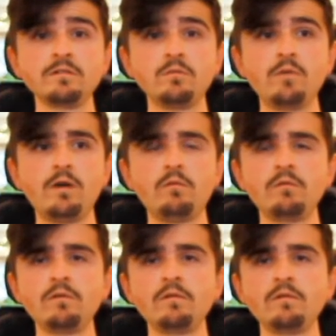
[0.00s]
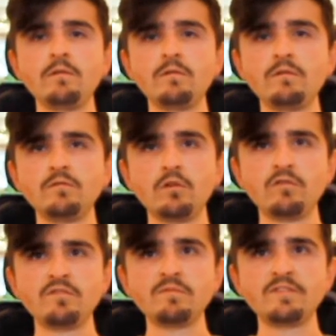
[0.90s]
Well, it's not
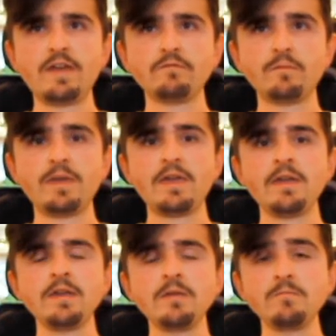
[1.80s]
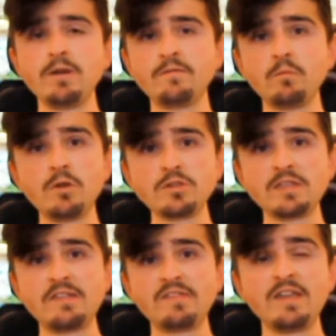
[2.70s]
Christmas yet for me. But if you're watching
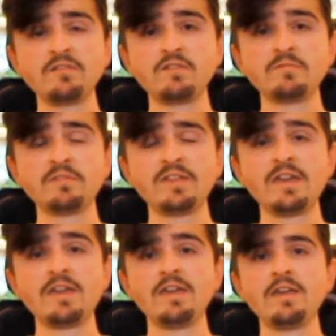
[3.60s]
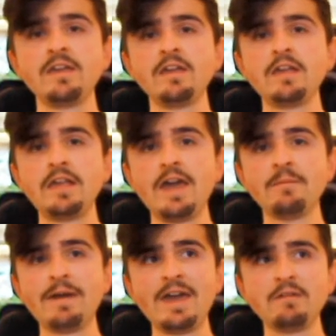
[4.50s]
this, it is Christmas Day. And
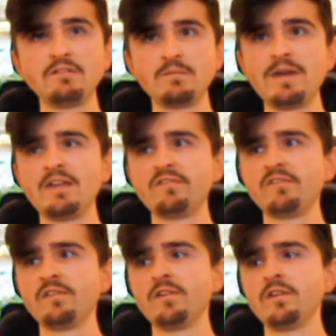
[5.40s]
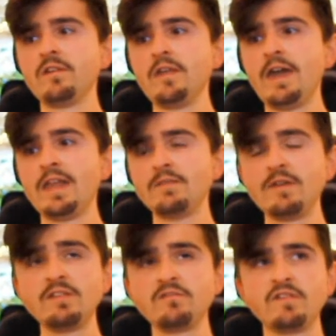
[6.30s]
my hair is a mess. And if it
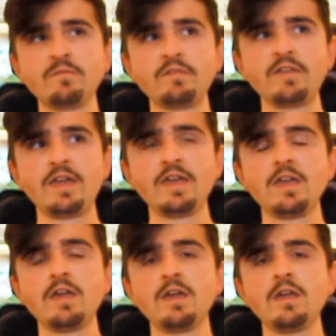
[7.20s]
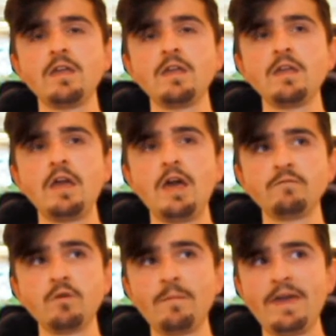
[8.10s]
is Christmas Day, I've
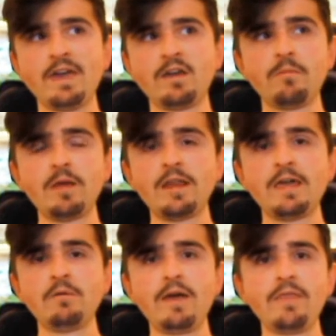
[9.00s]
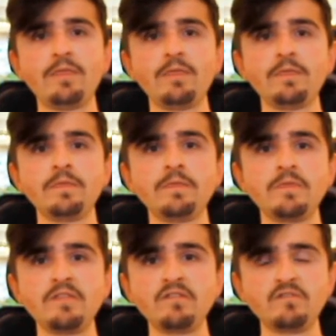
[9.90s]
got my hair cut by now and
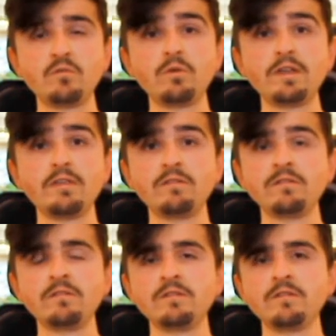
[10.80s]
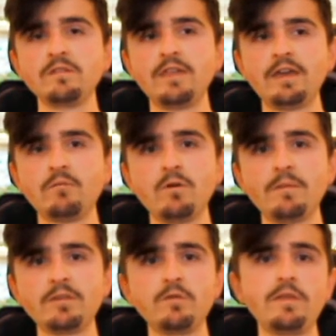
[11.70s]
this is sorted. Like, what am
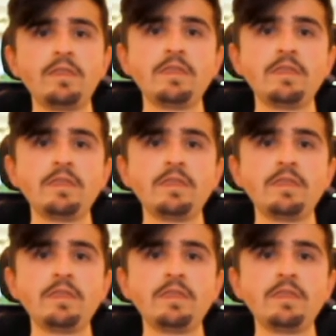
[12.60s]
I doing?